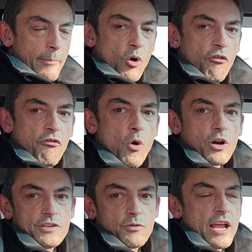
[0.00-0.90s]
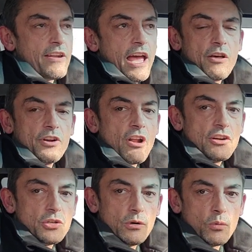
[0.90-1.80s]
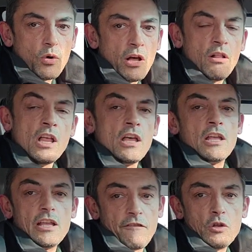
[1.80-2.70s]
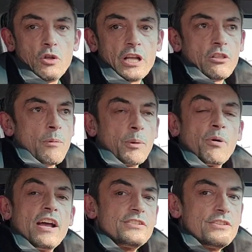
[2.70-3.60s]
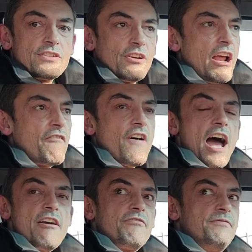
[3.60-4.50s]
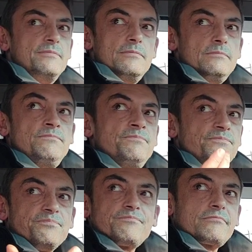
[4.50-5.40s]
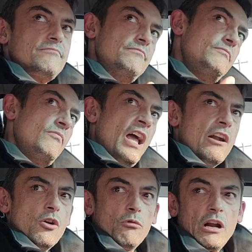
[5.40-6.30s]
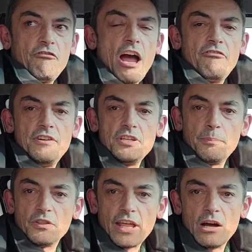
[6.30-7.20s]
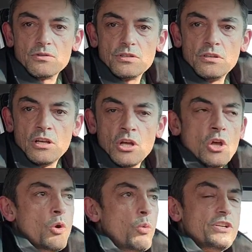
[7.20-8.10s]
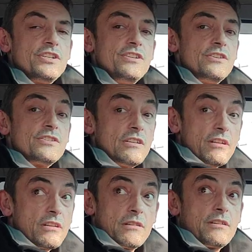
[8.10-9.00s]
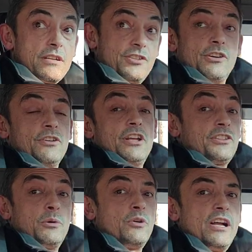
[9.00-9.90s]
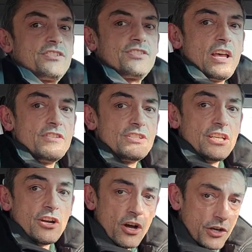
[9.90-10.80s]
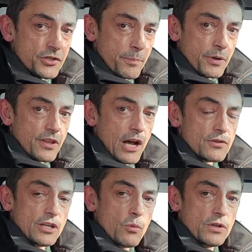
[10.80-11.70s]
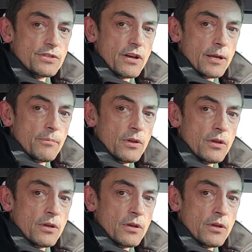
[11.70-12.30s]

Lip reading: I'm all for it, because right now they're not doing well. If you look at lumber prices, they're at around 550 per thousand, which is, considering that they were at 1700 per thousand at one time,